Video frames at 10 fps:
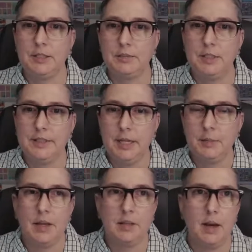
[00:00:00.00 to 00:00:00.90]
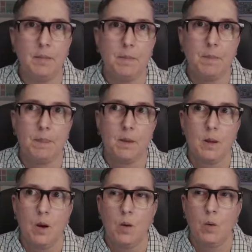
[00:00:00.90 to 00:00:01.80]
Let's think about that.
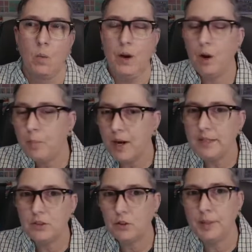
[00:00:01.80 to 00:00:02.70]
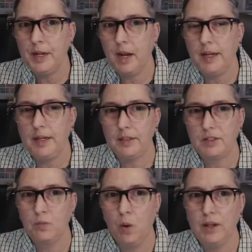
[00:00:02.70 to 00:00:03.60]
We're brainstorming ideas of
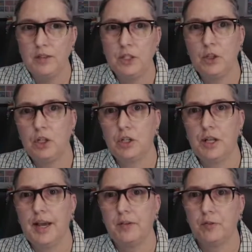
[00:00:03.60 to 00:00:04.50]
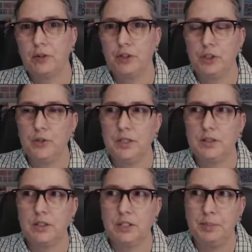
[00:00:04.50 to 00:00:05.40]
what does it look like for
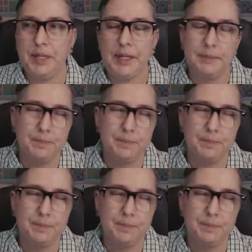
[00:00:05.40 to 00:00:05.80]
students to be